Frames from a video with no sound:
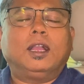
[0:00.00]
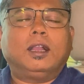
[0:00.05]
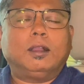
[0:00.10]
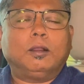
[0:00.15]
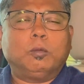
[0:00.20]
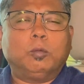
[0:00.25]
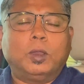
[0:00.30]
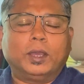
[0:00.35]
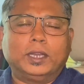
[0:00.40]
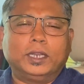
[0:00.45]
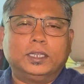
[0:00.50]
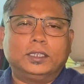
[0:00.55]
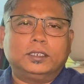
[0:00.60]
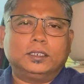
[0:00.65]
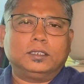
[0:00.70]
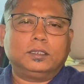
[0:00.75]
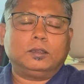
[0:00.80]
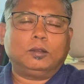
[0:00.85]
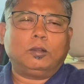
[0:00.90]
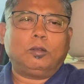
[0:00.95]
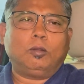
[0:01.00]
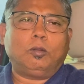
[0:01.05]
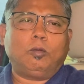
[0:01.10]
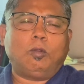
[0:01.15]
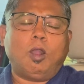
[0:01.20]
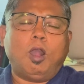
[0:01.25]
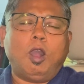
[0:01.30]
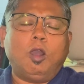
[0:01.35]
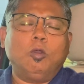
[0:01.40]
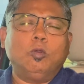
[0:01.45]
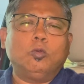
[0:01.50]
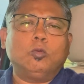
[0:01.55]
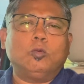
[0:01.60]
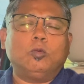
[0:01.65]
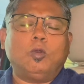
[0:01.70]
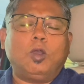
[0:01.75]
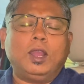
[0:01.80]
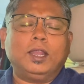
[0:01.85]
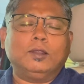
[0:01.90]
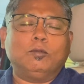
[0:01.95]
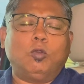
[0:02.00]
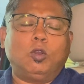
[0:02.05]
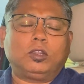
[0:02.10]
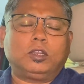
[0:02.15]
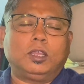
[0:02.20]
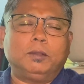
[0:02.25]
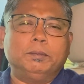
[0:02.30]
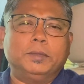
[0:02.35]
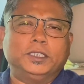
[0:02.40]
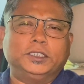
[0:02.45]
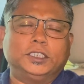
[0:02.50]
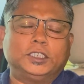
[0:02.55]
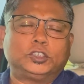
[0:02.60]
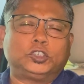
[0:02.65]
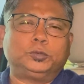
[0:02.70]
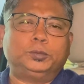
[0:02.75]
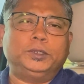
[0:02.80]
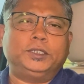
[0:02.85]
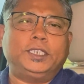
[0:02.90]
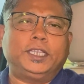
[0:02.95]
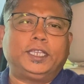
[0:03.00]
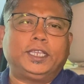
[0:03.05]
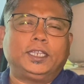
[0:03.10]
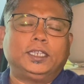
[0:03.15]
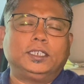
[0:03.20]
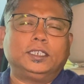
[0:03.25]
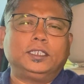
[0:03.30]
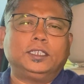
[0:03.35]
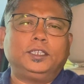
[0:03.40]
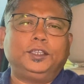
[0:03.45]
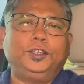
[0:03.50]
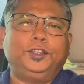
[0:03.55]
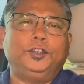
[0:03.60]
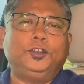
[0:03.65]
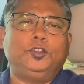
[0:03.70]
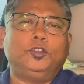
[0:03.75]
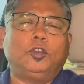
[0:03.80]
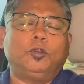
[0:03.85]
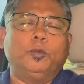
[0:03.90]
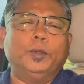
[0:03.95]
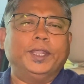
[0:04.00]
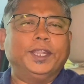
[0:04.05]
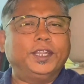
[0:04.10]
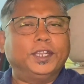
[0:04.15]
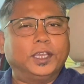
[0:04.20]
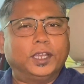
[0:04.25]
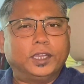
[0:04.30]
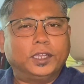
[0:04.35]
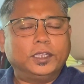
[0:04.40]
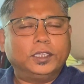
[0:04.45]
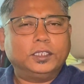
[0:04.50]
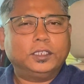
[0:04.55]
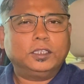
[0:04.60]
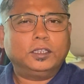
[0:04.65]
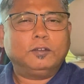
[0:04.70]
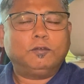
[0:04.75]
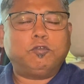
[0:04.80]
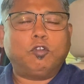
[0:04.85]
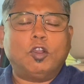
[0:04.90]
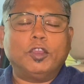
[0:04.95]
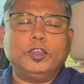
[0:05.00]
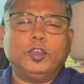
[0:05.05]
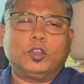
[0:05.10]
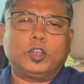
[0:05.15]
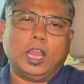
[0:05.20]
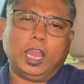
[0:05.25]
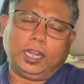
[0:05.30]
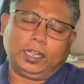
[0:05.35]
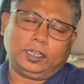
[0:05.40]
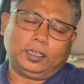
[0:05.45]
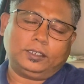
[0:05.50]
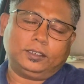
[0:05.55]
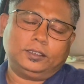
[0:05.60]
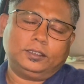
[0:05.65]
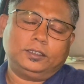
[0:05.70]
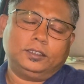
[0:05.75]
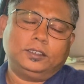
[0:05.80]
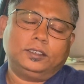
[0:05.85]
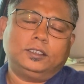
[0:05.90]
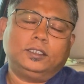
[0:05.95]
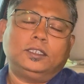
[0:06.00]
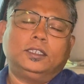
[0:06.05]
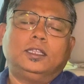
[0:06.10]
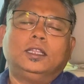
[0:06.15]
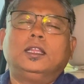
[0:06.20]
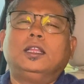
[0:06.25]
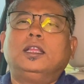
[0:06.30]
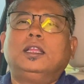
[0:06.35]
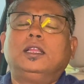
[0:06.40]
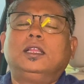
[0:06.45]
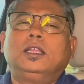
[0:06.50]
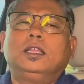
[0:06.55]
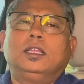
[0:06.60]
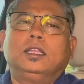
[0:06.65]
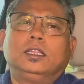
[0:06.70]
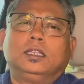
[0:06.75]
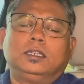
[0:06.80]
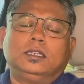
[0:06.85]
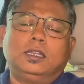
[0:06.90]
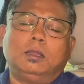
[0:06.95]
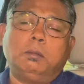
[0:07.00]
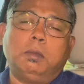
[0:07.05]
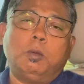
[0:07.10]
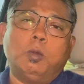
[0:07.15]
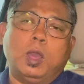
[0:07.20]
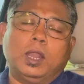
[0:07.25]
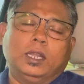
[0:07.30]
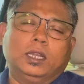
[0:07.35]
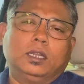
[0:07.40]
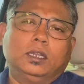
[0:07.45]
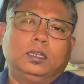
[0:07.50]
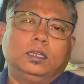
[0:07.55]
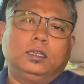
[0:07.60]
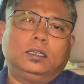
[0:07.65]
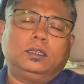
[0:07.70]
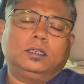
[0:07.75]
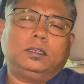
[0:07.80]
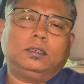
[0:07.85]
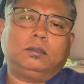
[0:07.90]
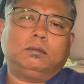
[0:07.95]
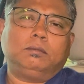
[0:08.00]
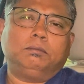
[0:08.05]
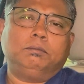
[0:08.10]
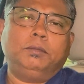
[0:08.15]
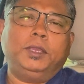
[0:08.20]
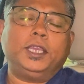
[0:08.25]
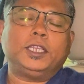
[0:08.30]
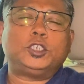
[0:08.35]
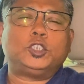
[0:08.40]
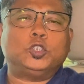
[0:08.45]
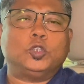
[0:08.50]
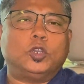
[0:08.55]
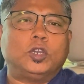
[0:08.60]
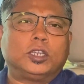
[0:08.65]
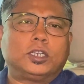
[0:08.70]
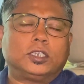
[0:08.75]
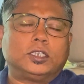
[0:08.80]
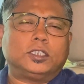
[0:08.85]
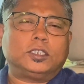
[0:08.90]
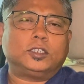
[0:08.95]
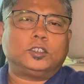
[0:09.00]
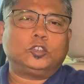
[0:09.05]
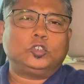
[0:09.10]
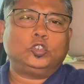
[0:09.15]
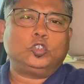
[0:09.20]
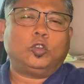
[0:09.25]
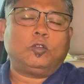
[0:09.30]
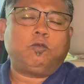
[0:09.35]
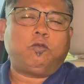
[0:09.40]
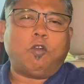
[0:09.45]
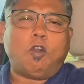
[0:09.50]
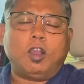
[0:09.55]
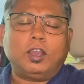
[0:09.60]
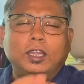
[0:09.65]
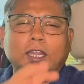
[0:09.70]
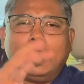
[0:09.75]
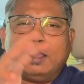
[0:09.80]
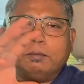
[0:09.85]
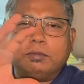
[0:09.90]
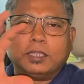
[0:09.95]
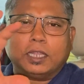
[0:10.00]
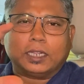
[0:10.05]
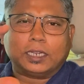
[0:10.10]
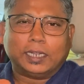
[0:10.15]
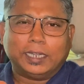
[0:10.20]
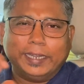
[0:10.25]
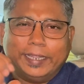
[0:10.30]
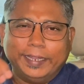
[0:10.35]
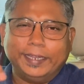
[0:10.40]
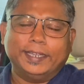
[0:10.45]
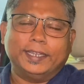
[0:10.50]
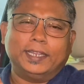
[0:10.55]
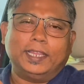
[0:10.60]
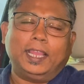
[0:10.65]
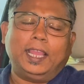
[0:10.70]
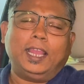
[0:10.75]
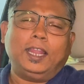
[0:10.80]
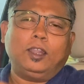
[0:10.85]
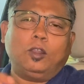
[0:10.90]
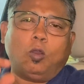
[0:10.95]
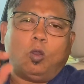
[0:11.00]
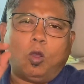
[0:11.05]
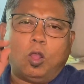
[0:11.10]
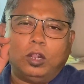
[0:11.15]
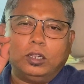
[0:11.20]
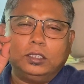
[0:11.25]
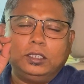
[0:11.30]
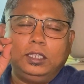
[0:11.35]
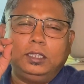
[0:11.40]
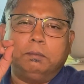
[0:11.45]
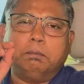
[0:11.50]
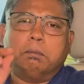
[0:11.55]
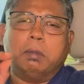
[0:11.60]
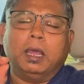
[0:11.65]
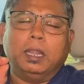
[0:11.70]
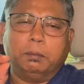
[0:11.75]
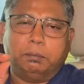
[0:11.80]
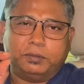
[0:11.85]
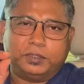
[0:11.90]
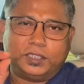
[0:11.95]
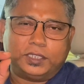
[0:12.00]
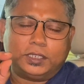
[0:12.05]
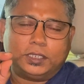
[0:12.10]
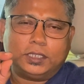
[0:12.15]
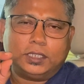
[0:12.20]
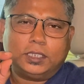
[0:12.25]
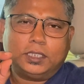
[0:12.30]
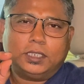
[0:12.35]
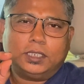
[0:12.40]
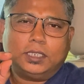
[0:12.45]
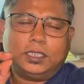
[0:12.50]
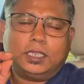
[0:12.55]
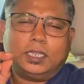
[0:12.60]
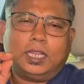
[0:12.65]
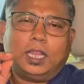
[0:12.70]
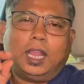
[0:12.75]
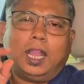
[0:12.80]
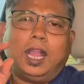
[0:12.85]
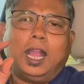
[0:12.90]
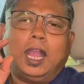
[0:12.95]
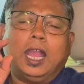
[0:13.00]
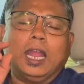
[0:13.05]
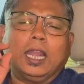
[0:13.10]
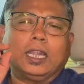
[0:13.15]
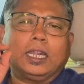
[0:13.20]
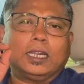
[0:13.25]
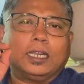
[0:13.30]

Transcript: worried how and what are measures to be taken in your winter for your car. Number one, make sure your fog lamps are cleaned and all the bulbs are